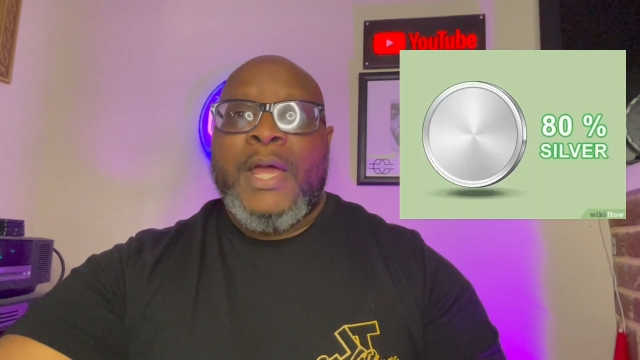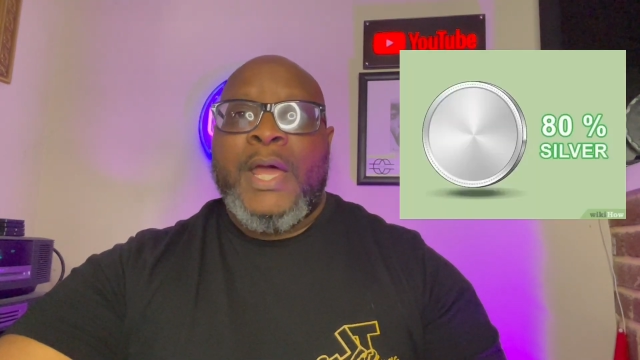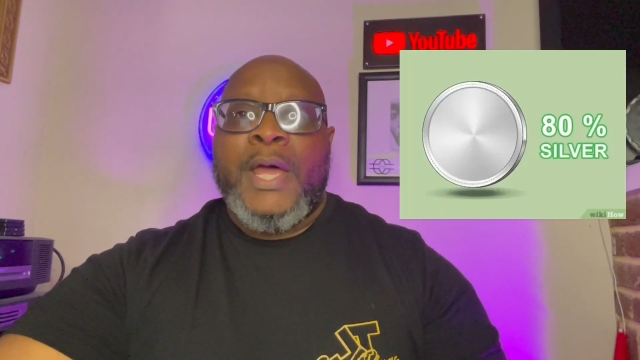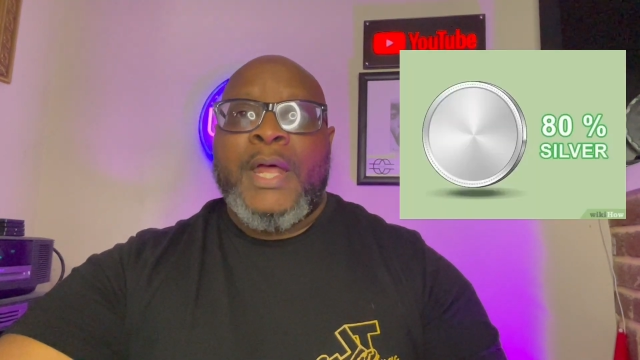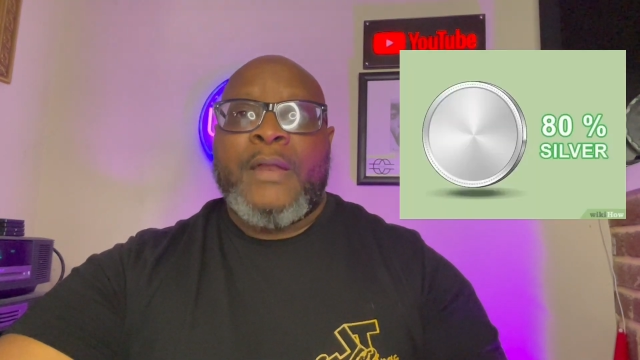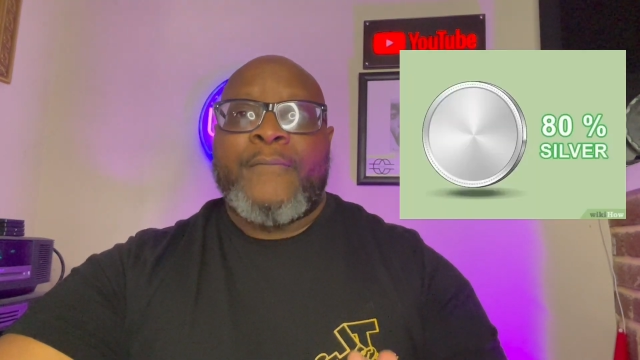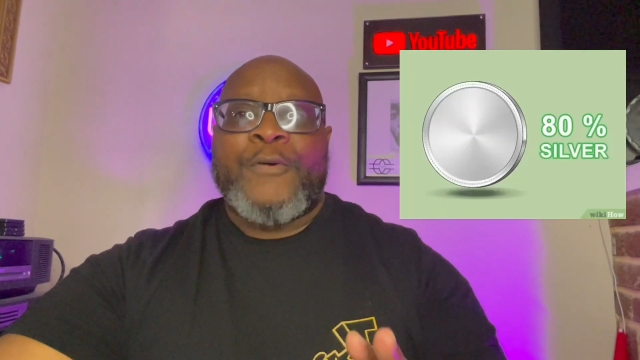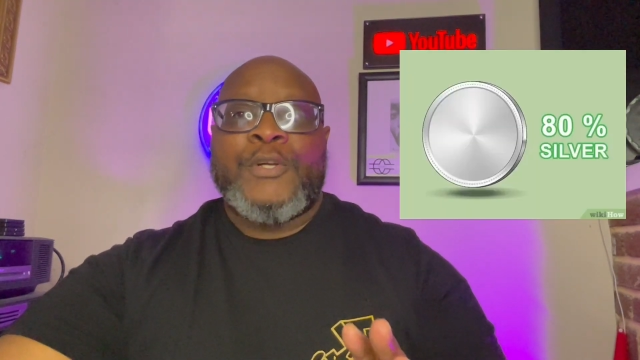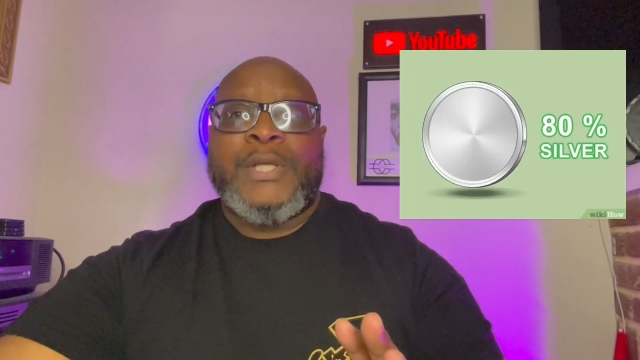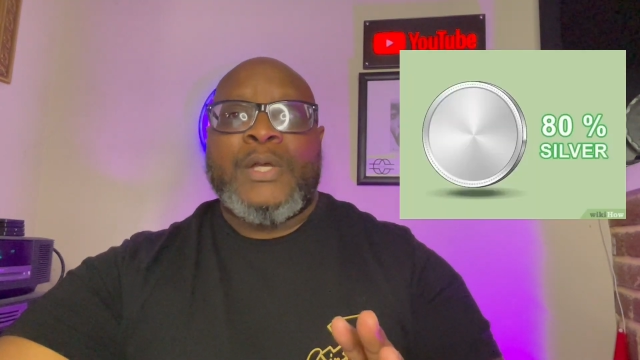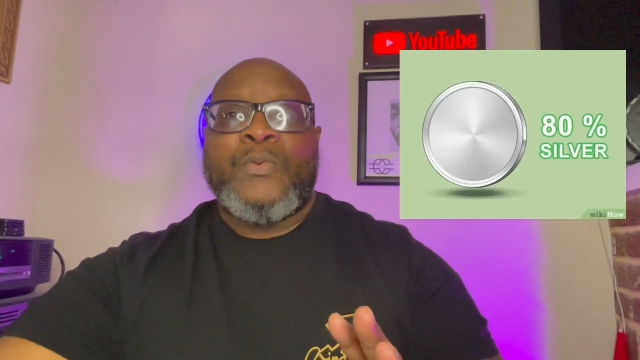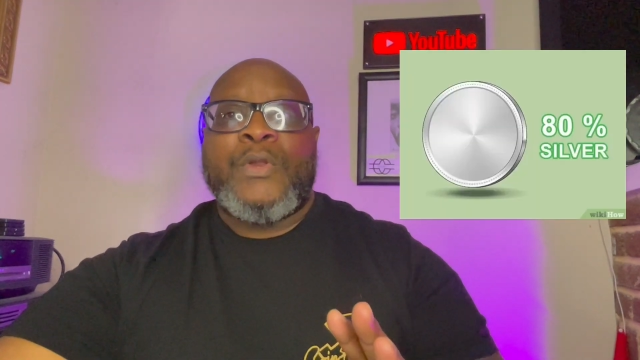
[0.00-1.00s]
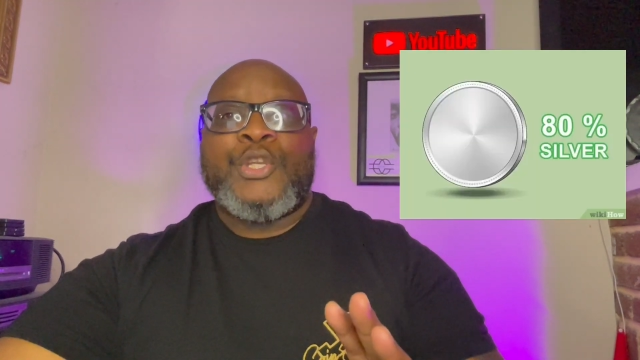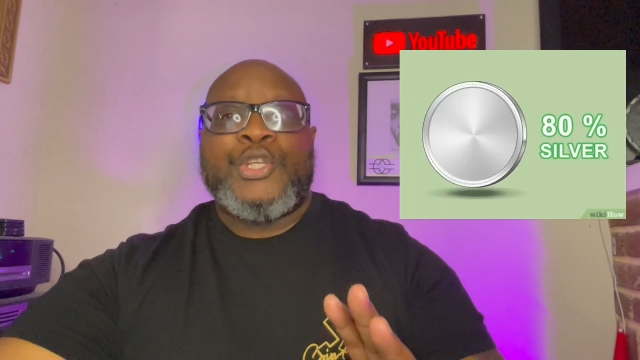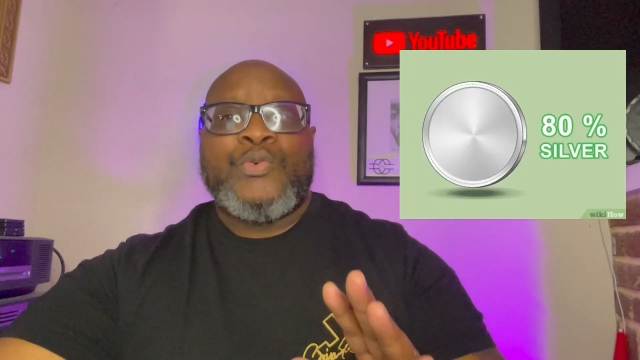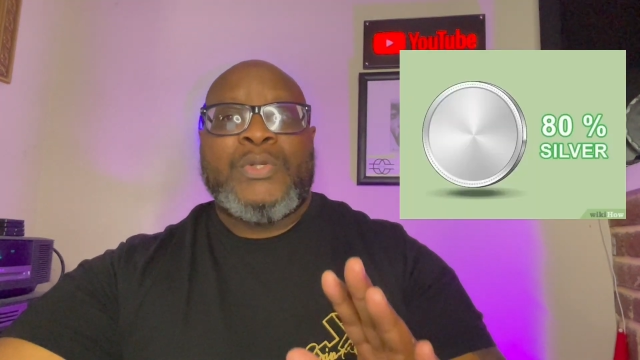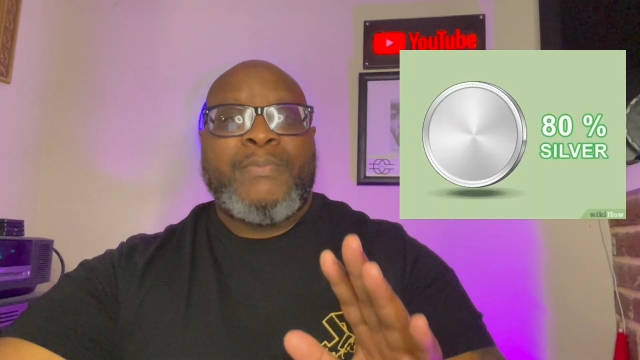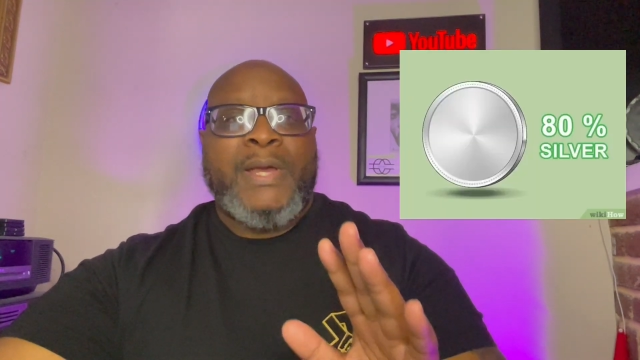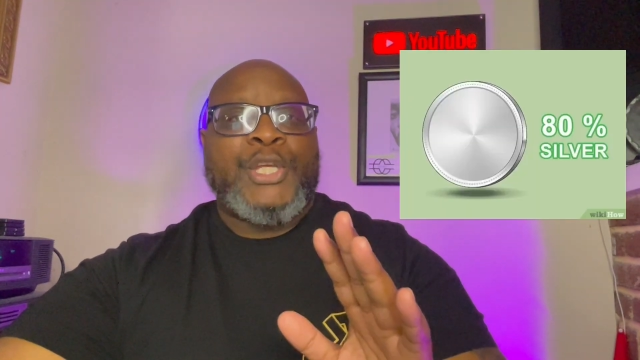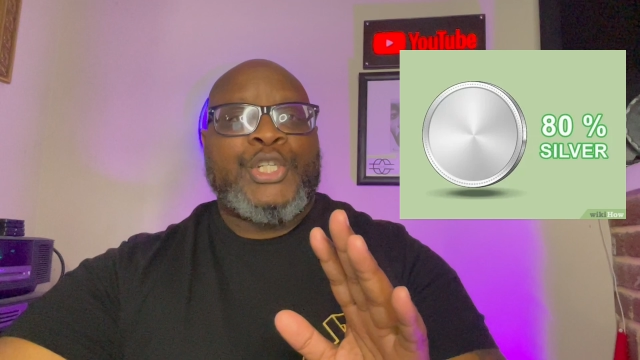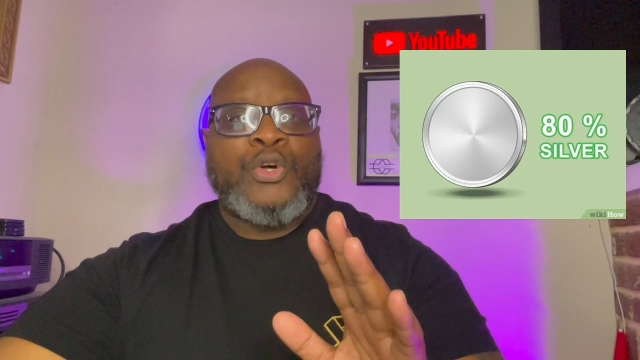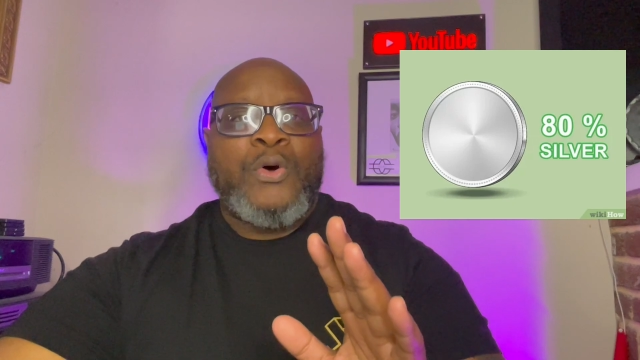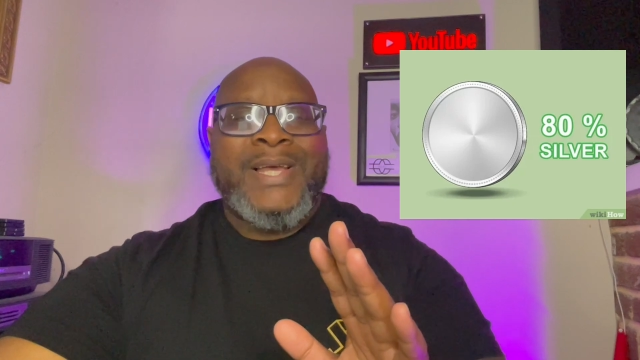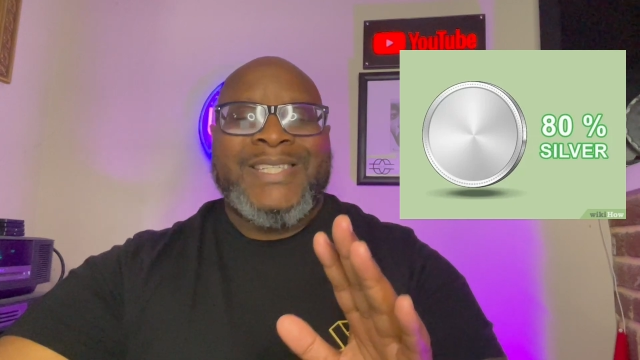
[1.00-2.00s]
And the first thing you want to do is make
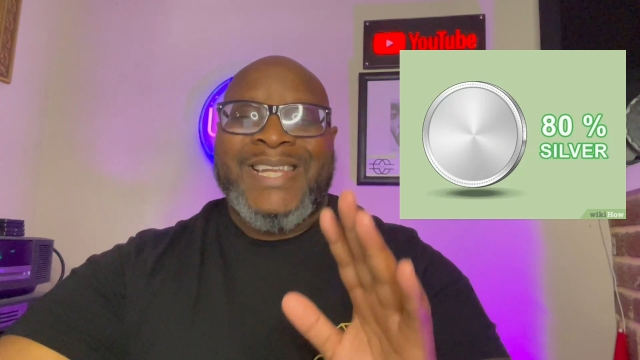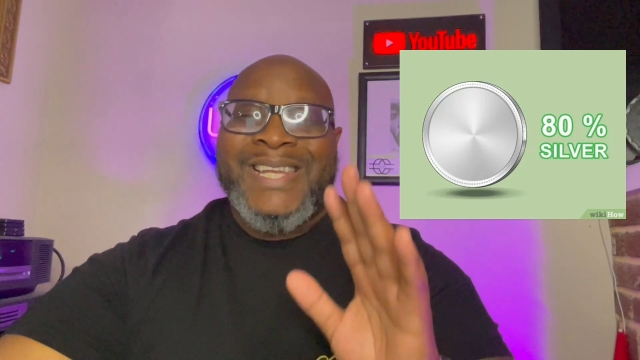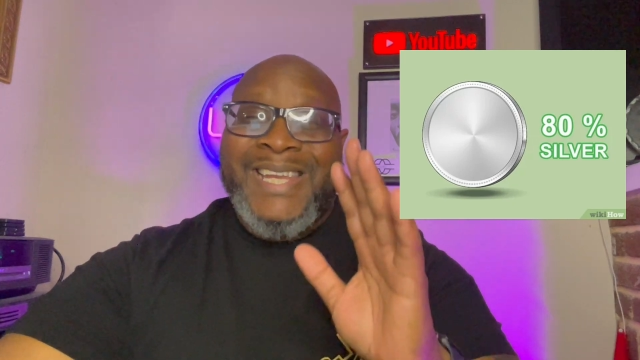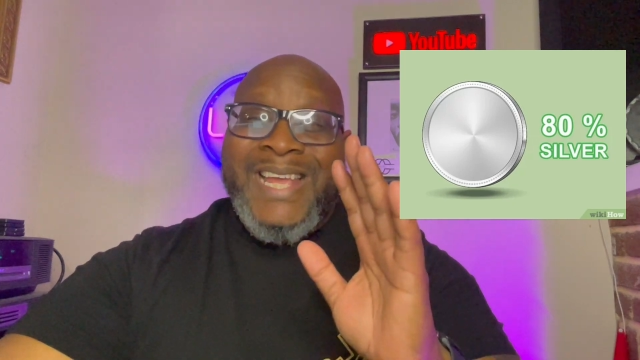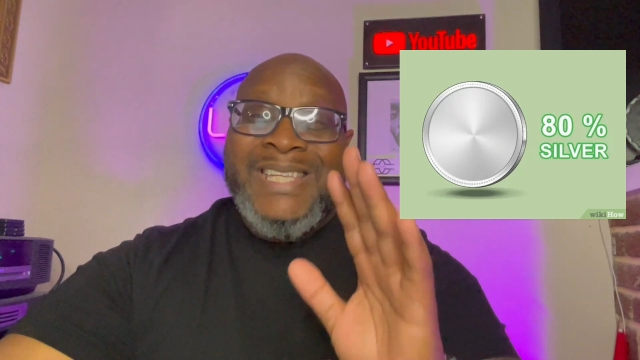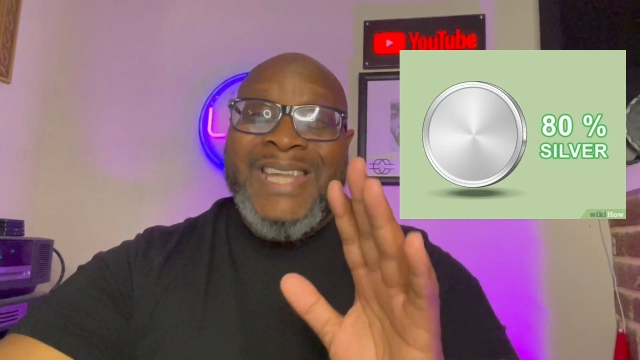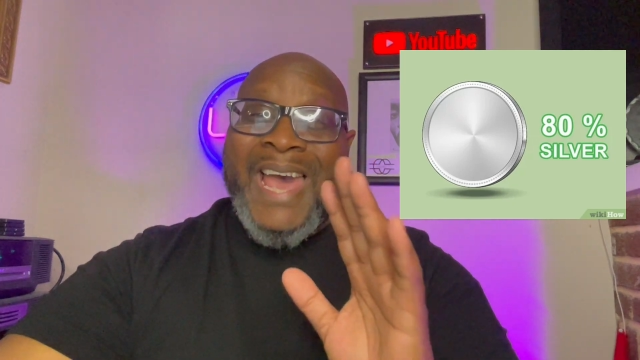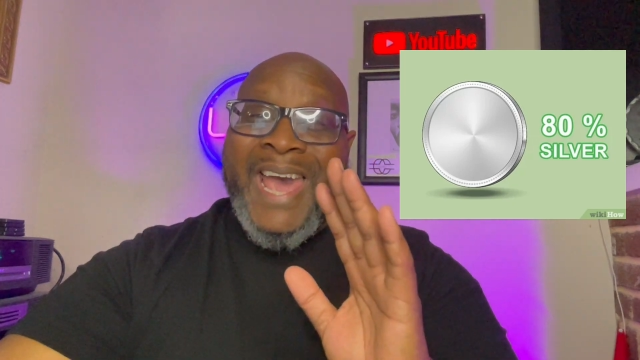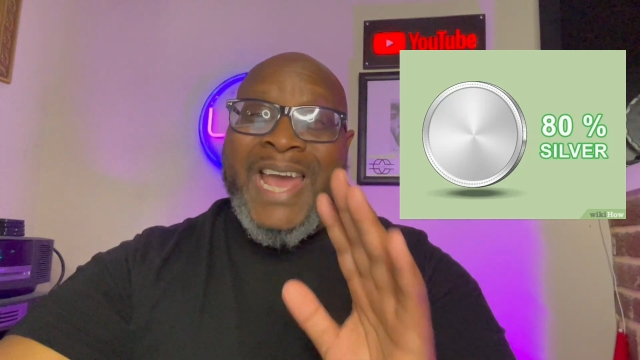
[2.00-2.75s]
sure it's at least